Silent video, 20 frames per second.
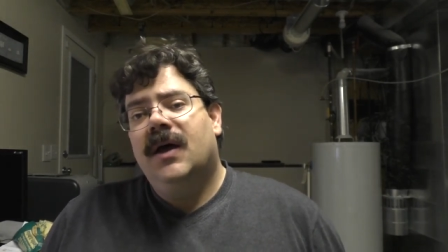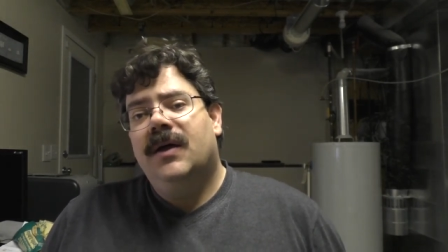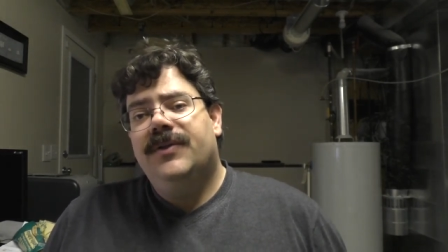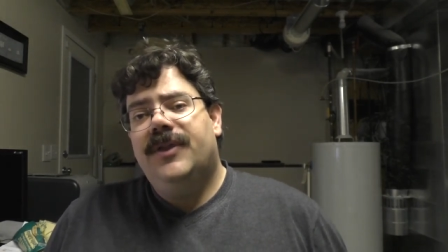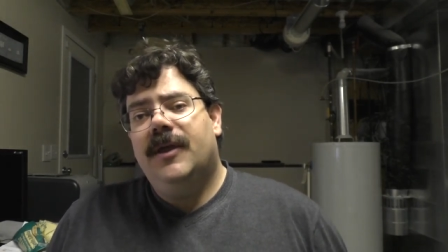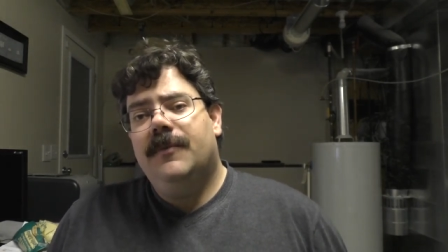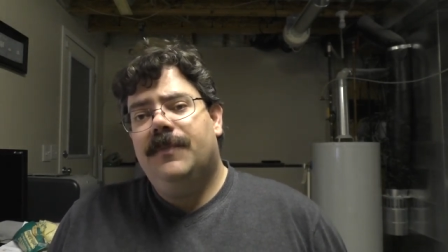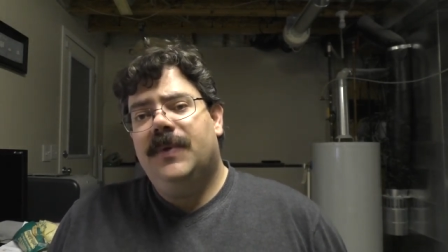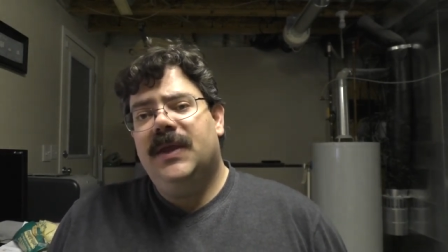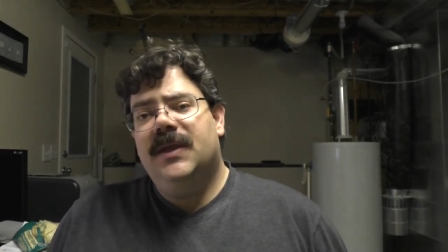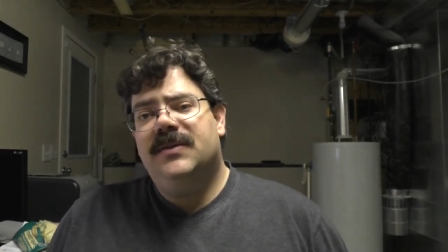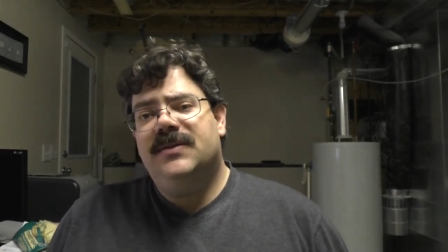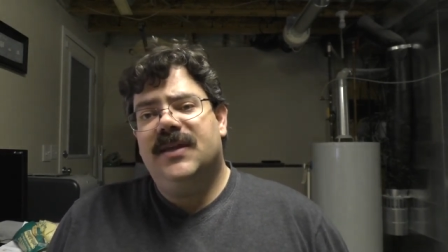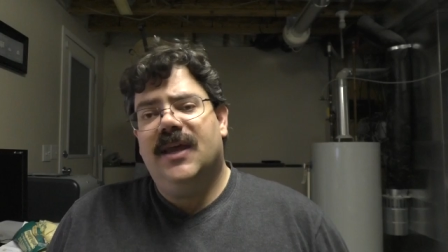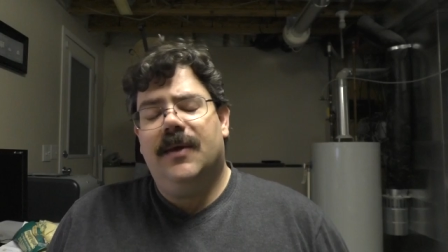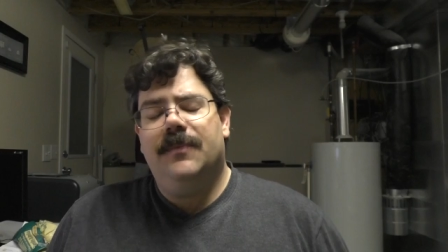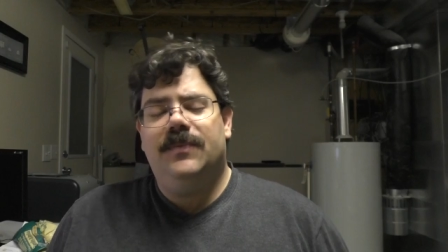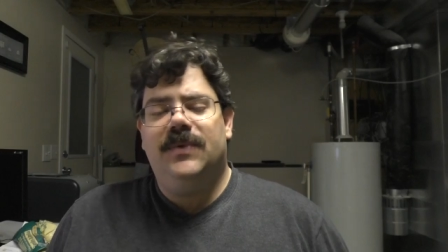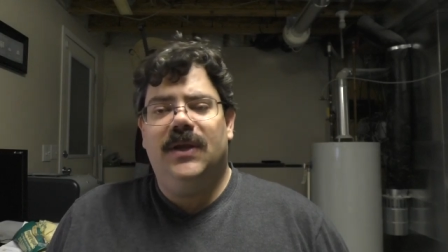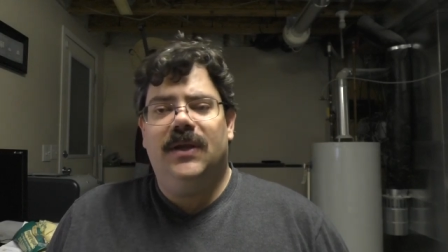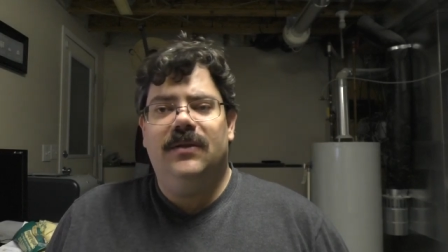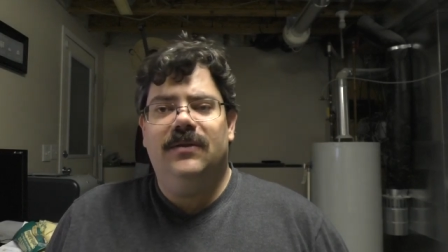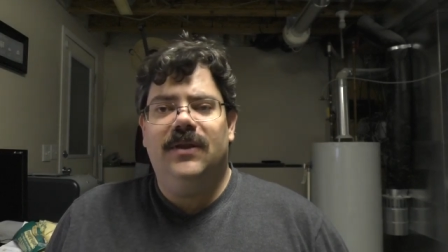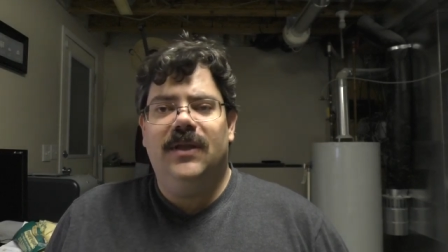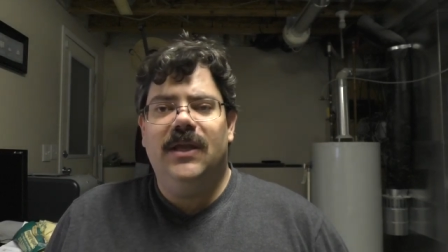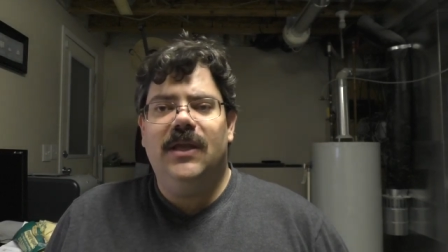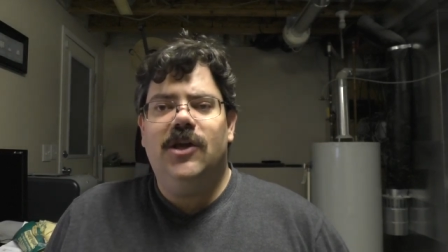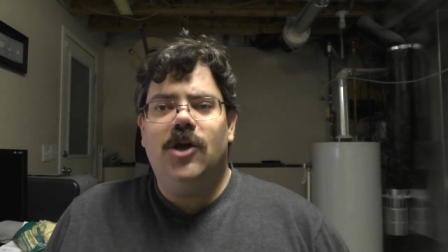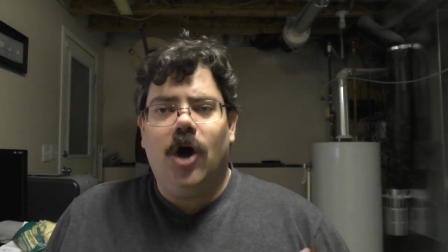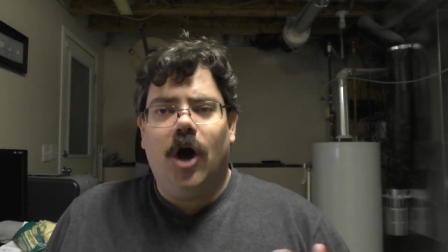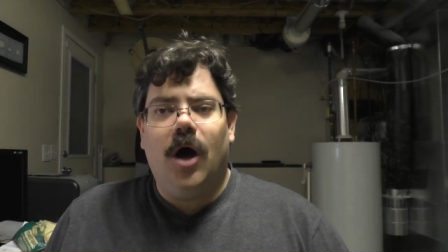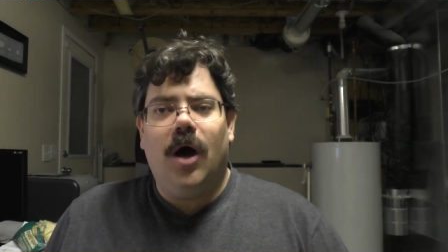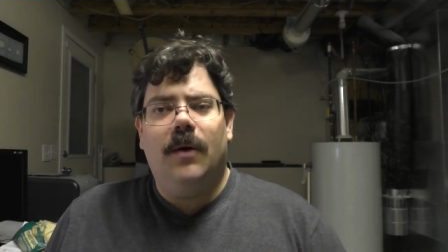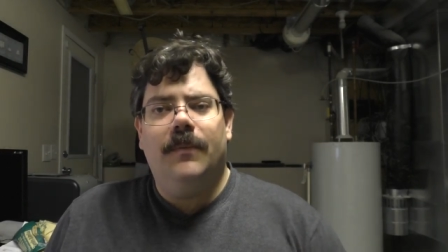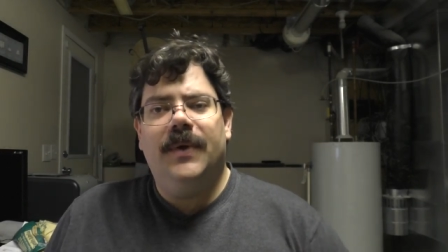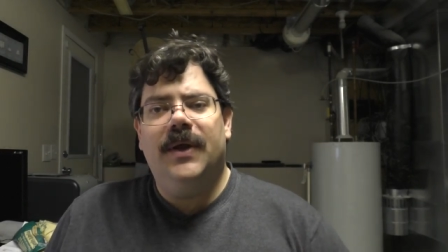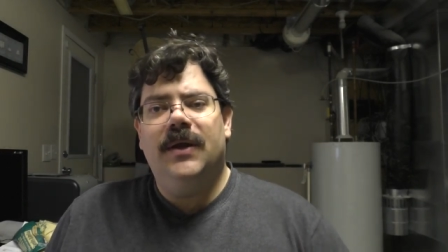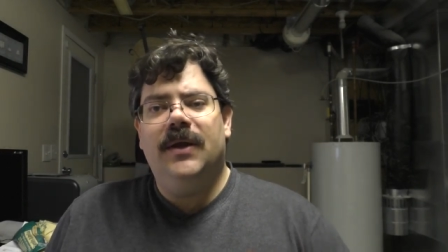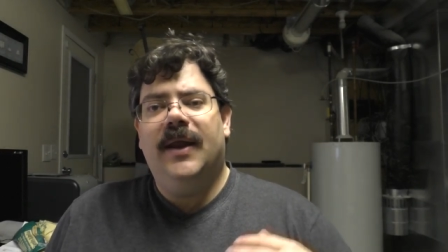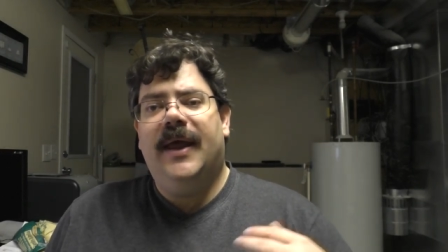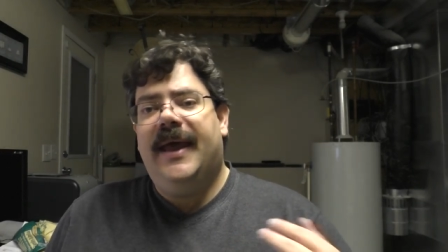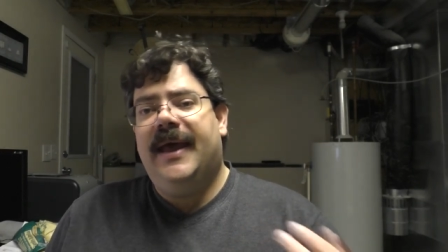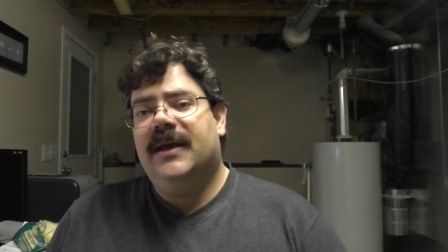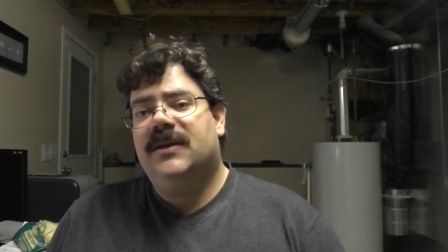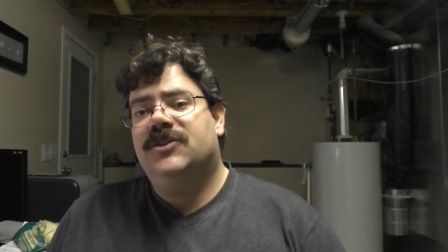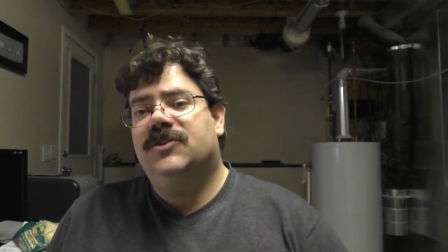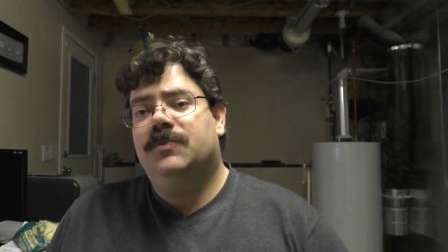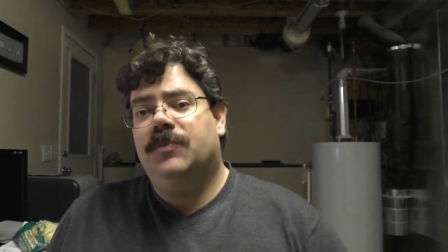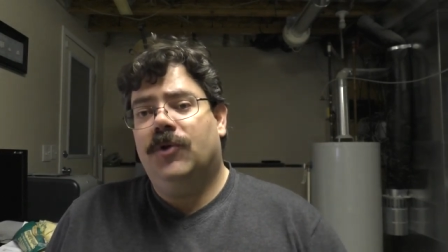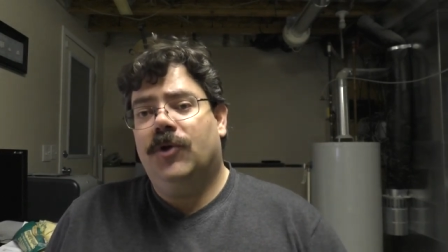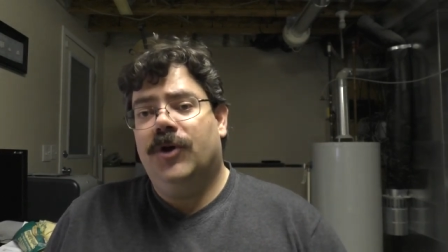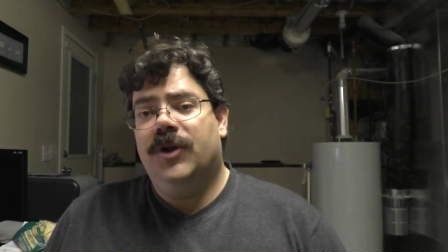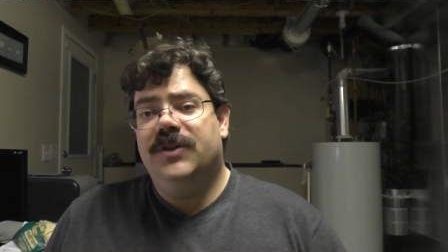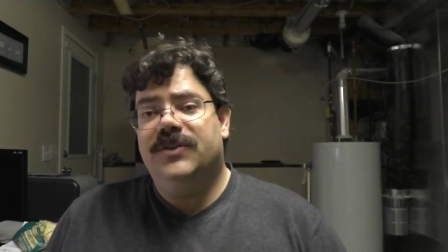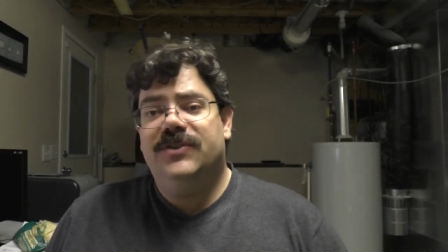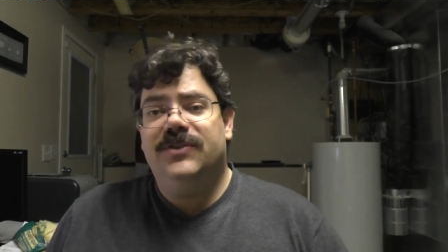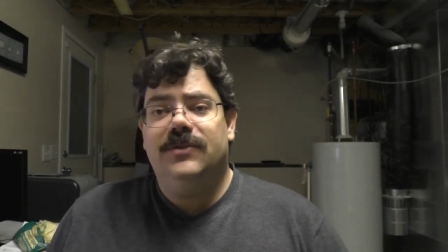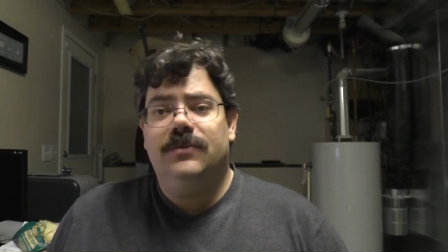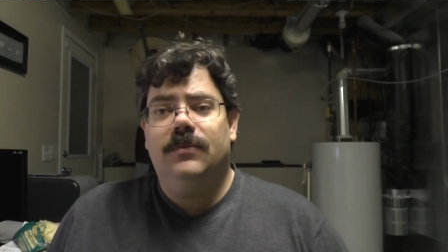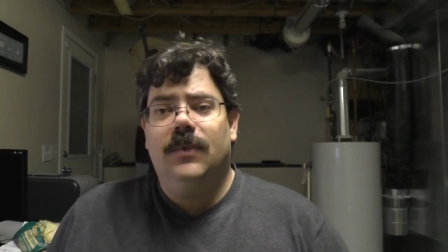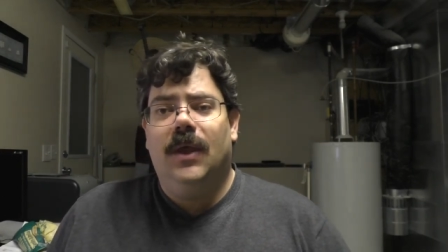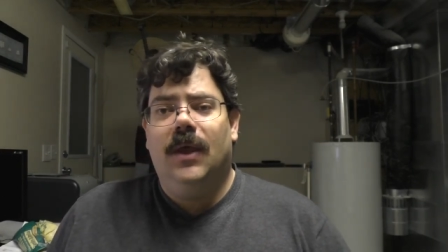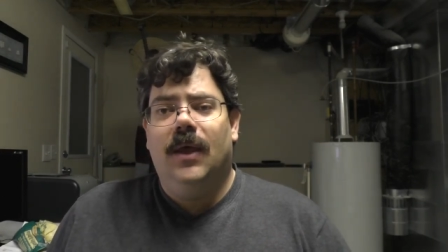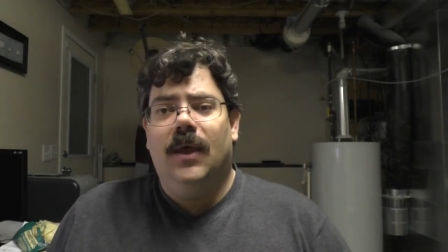They'd be attempting the common exploits